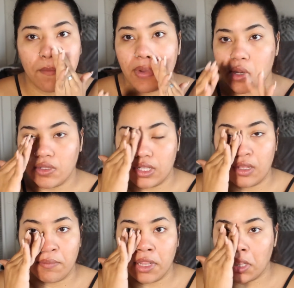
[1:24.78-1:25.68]
put
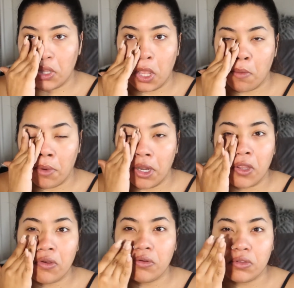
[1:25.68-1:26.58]
some on my
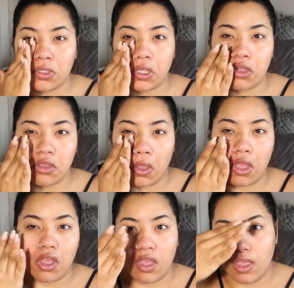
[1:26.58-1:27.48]
nose
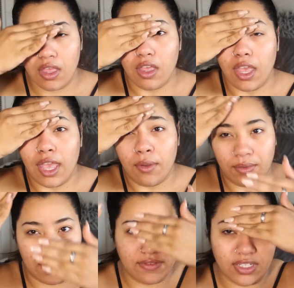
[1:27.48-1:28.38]
and
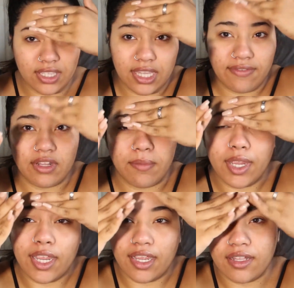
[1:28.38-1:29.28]
whatever's left on my
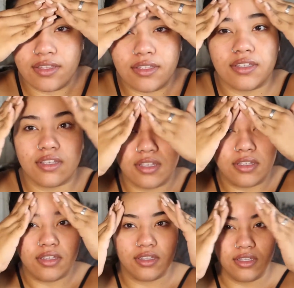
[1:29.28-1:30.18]
hands,
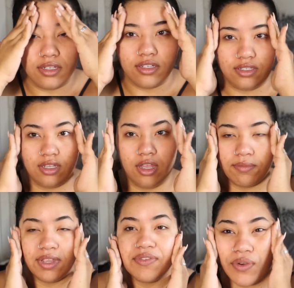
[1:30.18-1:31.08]
just
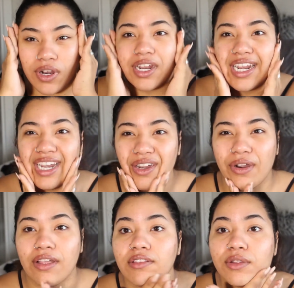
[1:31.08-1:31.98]
on my forehead and
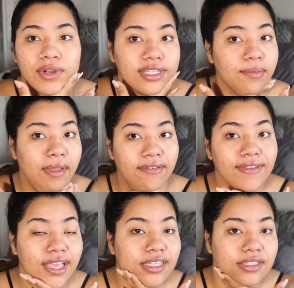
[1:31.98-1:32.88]
around the rest of my
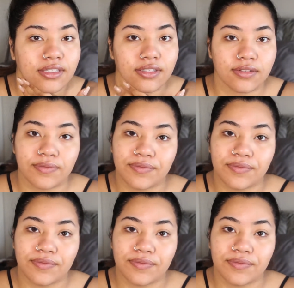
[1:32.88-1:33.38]
face.